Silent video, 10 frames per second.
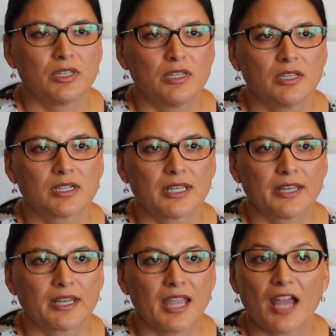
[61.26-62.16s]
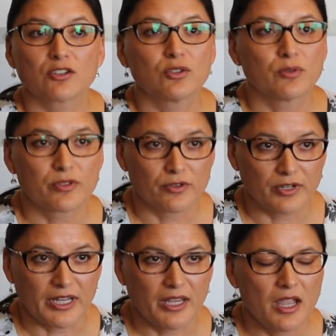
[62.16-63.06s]
the clinic at
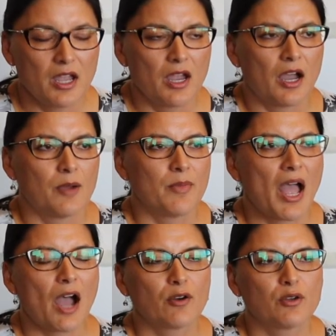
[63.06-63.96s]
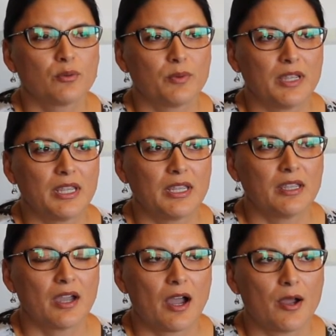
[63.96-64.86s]
2:30, how do
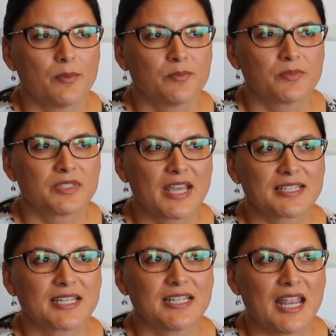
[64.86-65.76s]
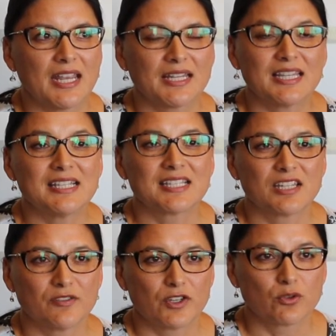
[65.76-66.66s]
we designate these
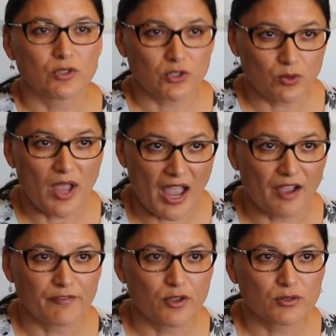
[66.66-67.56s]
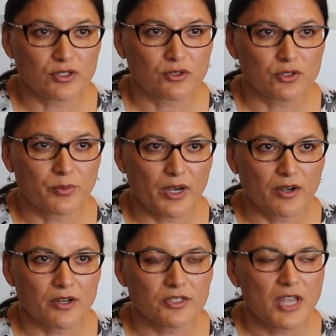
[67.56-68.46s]
individuals who have those social
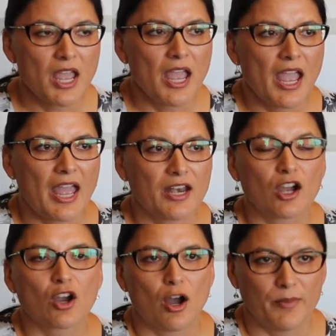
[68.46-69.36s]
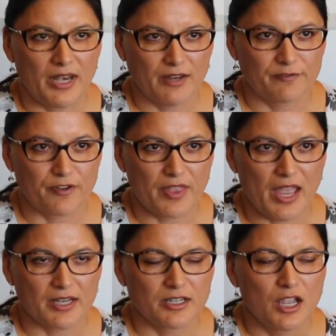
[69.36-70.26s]
barriers and accommodate for
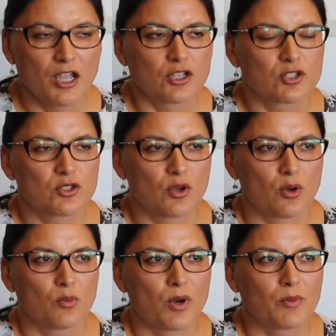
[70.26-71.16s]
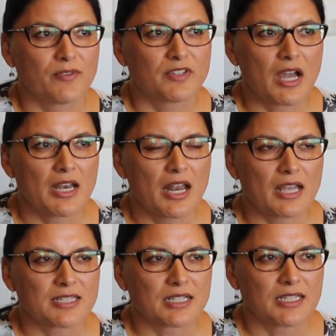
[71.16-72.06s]
that? So what we've done
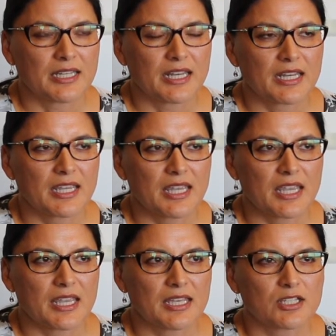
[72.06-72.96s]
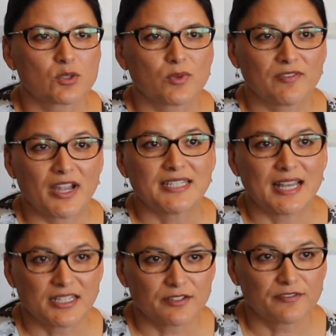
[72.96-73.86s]
as a clinic is we've
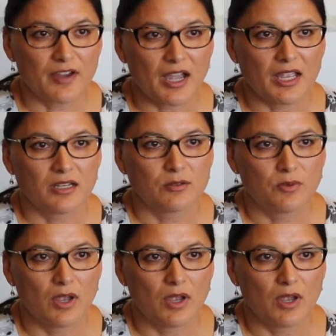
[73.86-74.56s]
identified